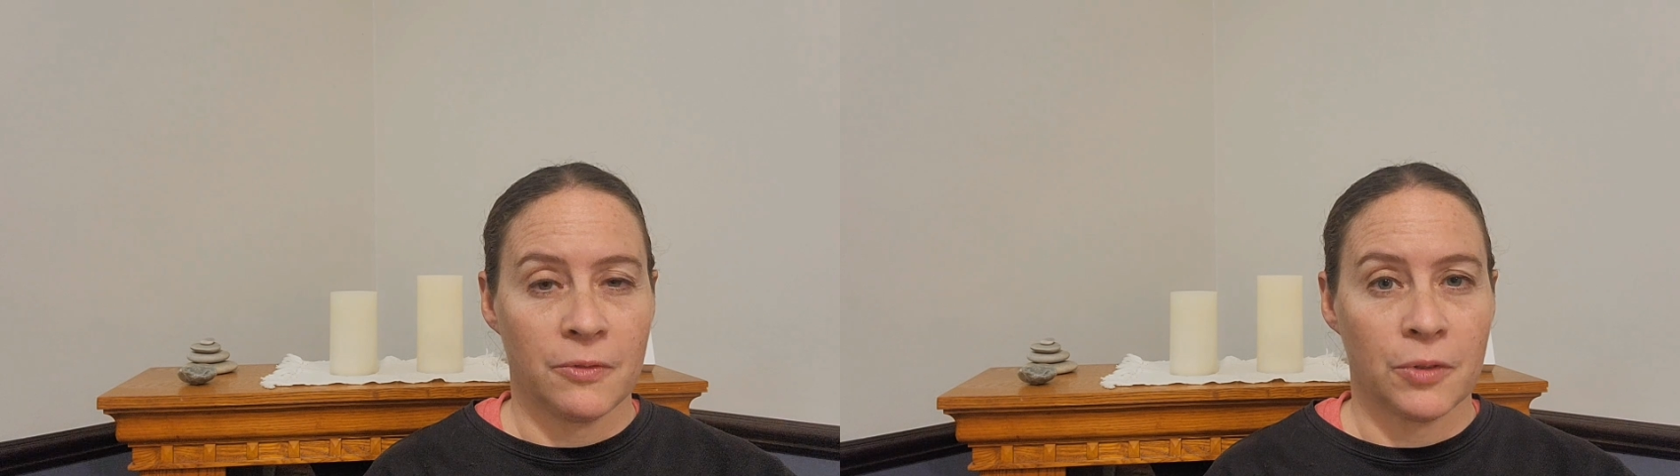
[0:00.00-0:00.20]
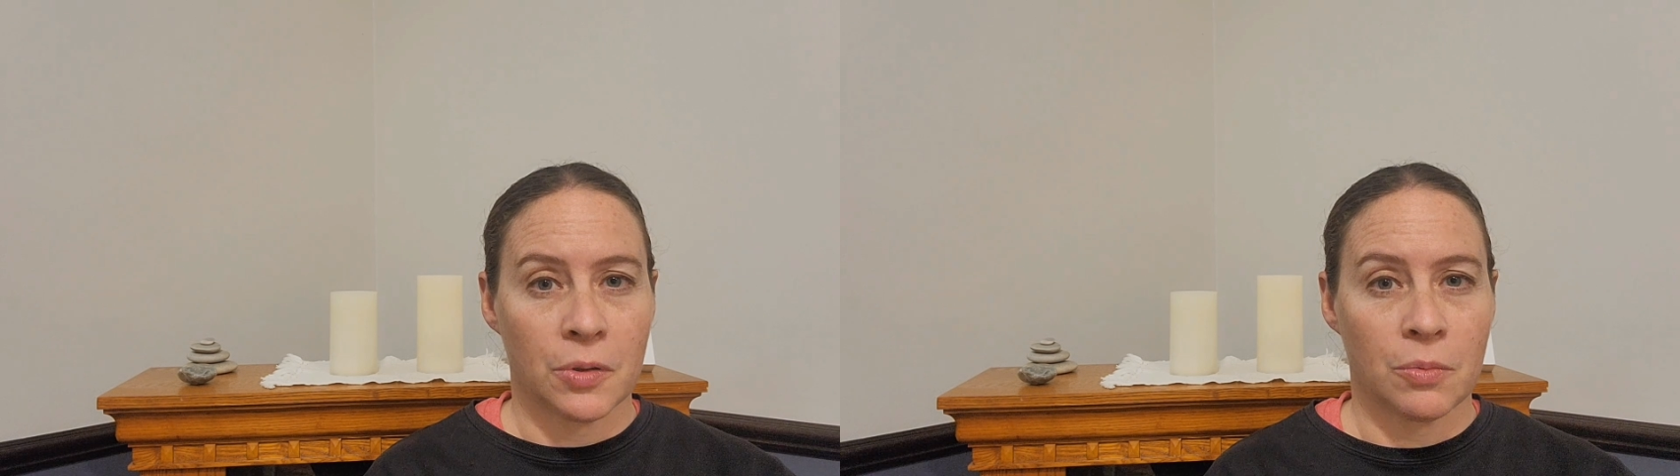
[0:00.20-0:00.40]

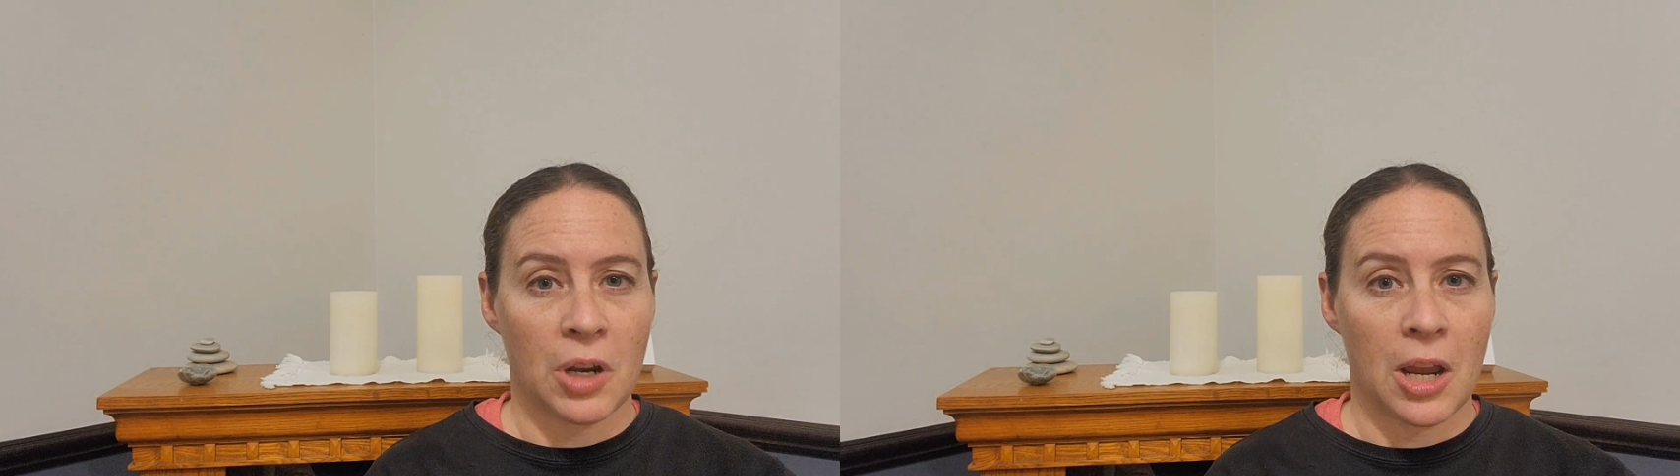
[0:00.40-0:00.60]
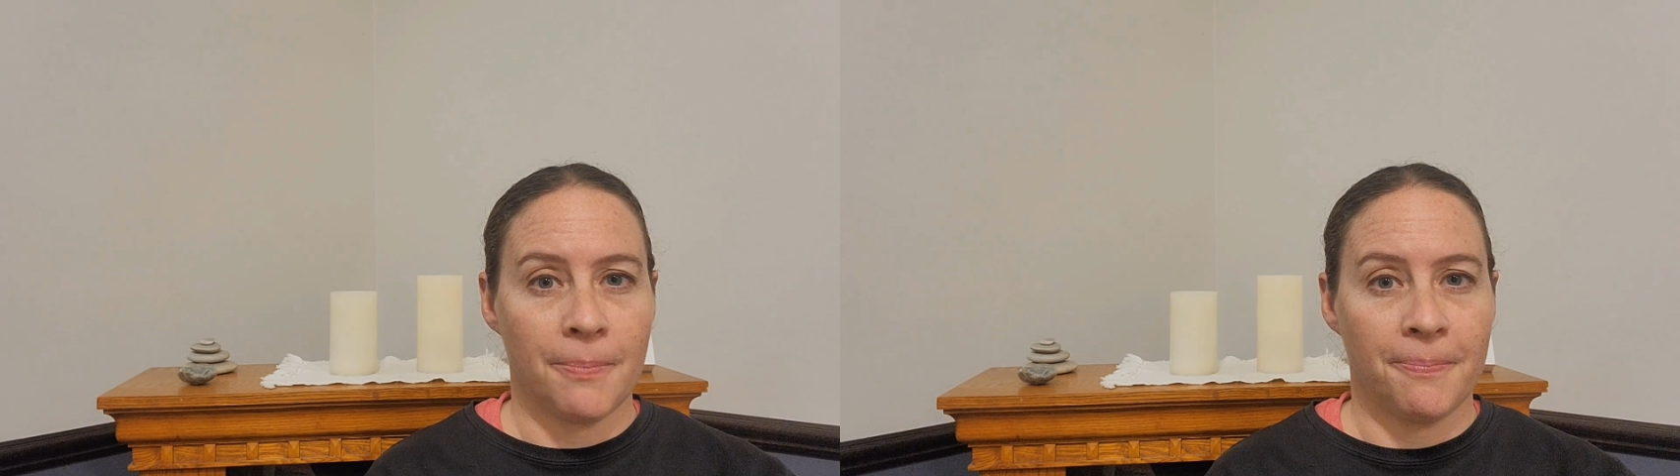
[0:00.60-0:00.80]
for
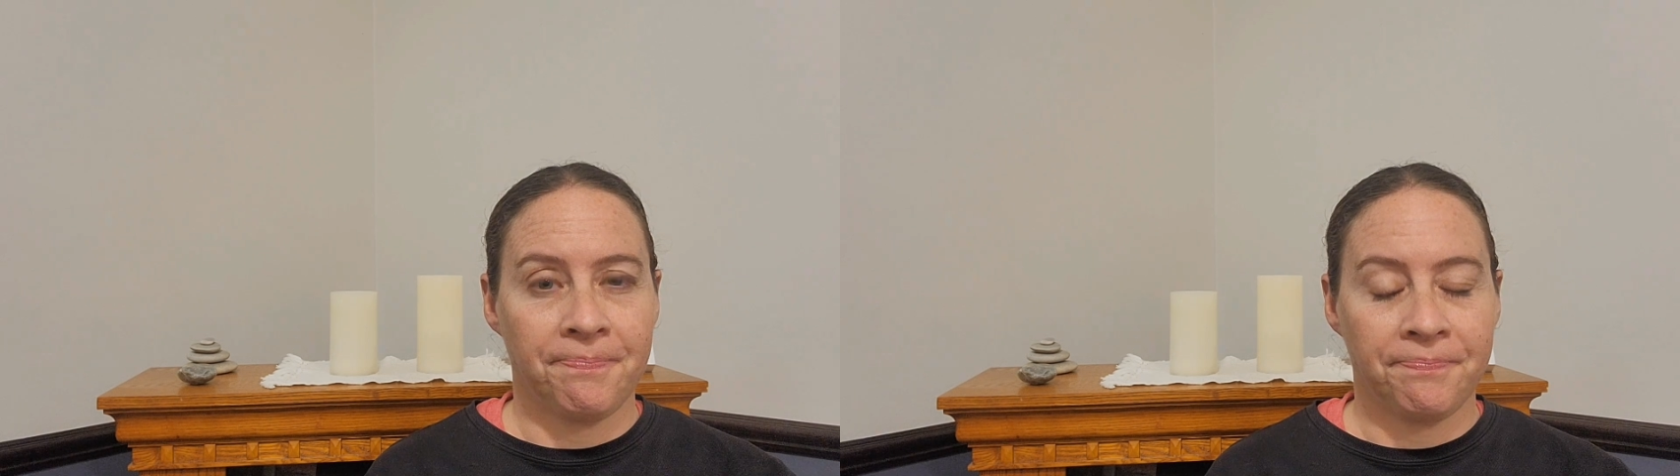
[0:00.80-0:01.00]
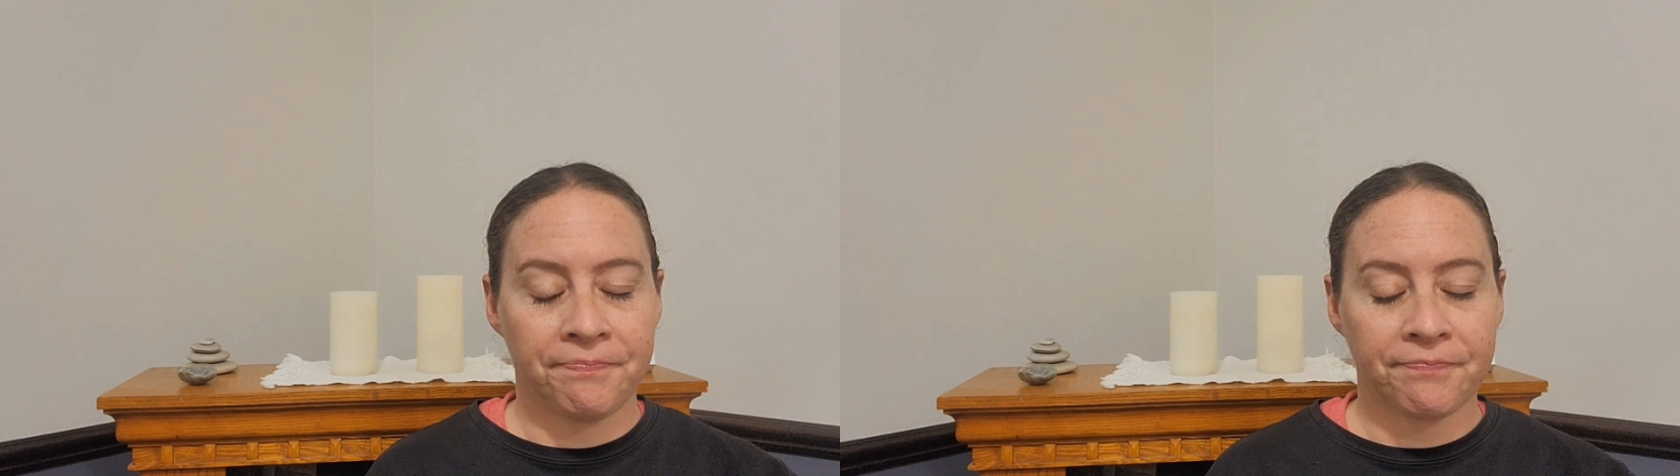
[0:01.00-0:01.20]
3.
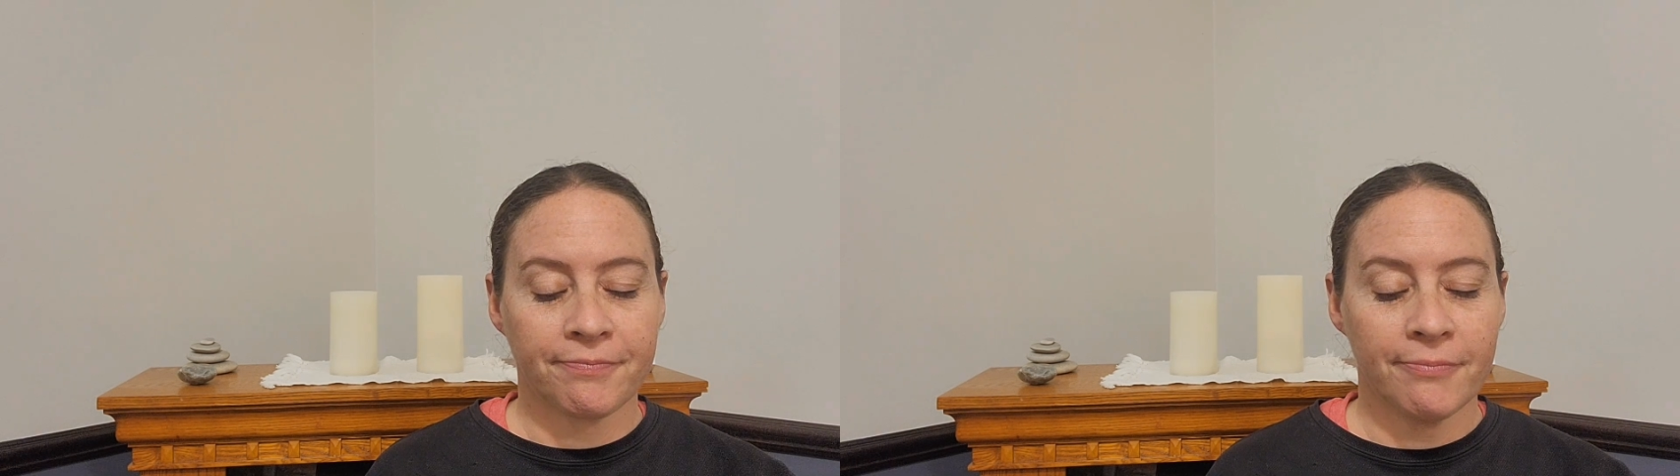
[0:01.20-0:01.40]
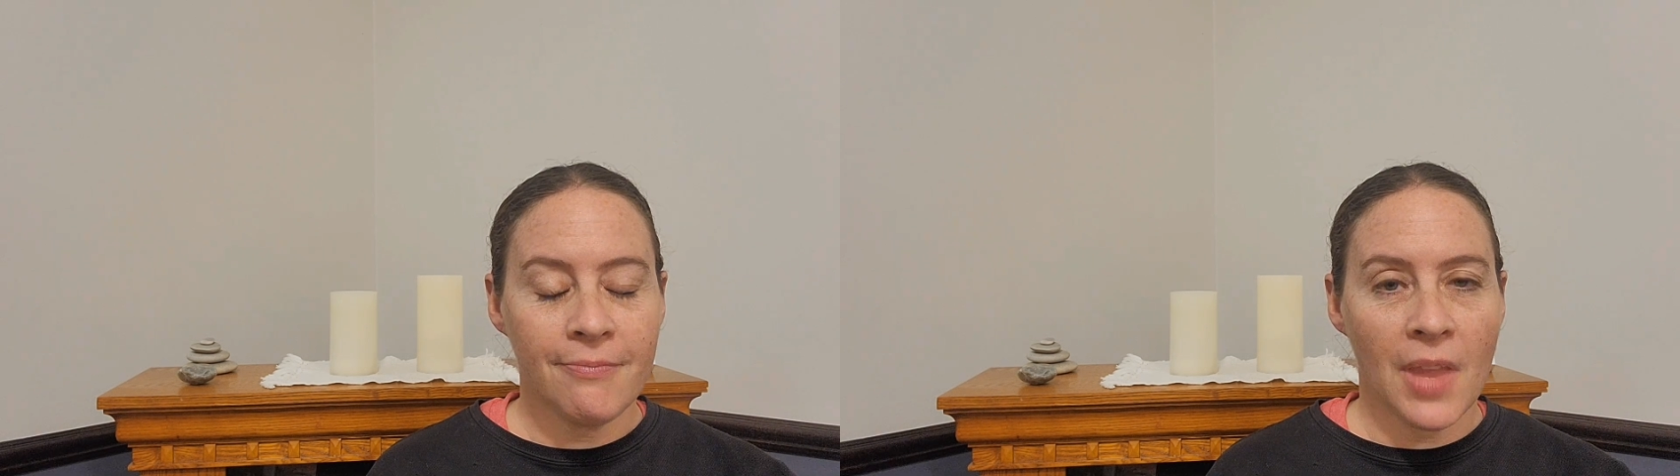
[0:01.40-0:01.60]

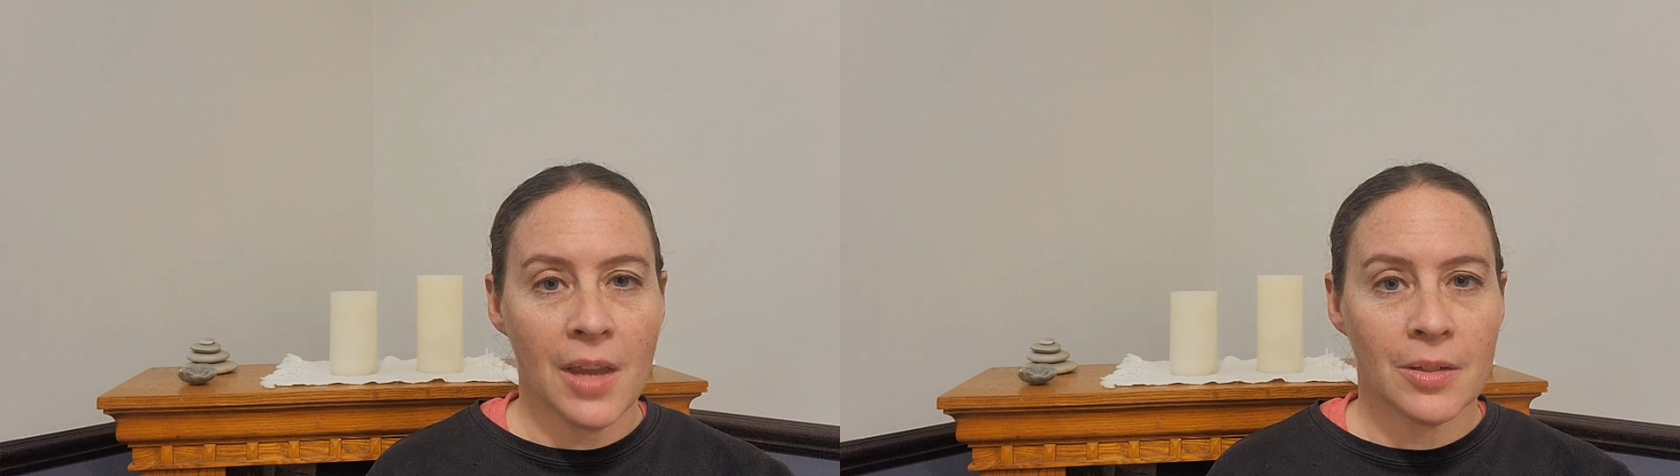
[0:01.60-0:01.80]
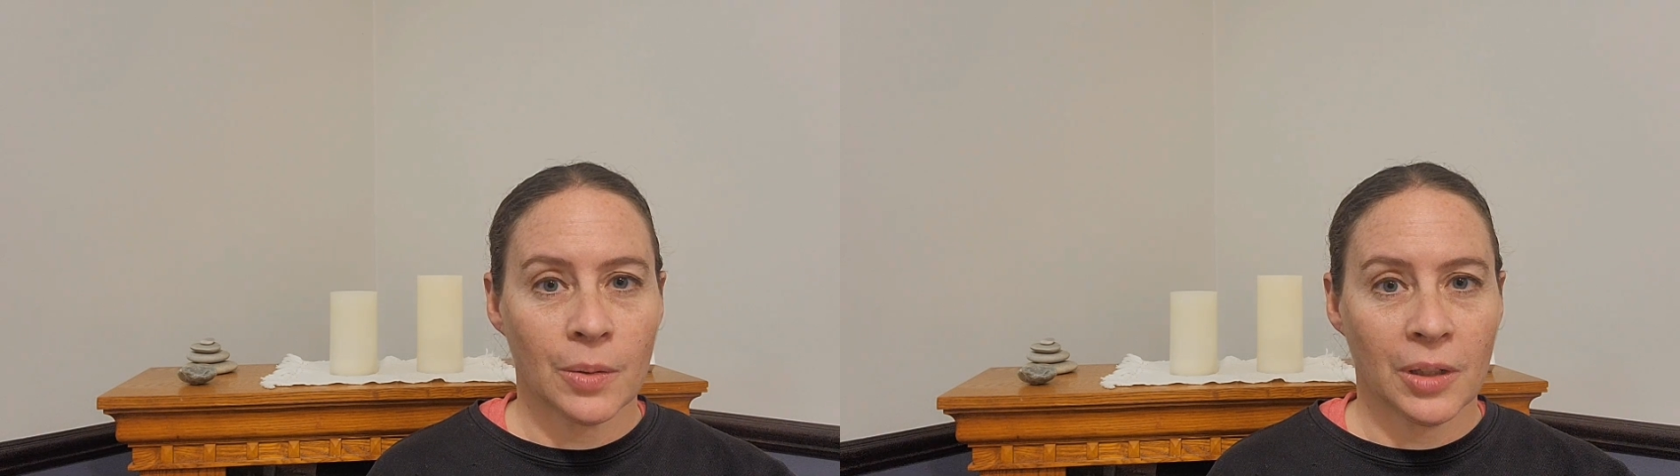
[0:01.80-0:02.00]

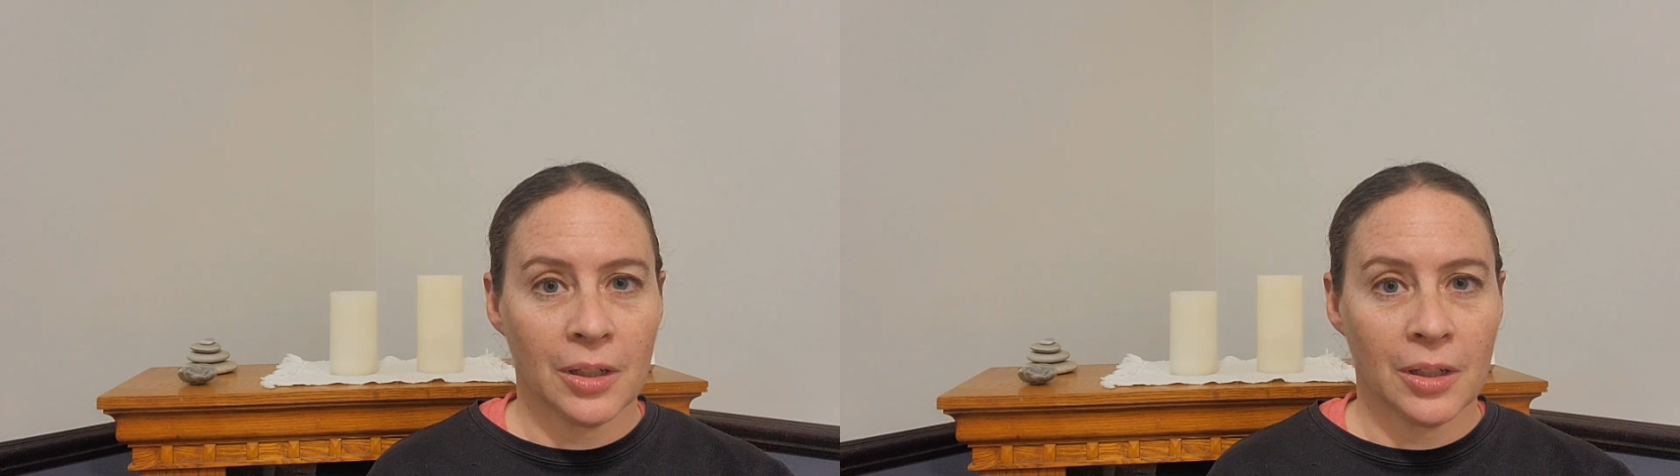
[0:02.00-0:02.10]
So we're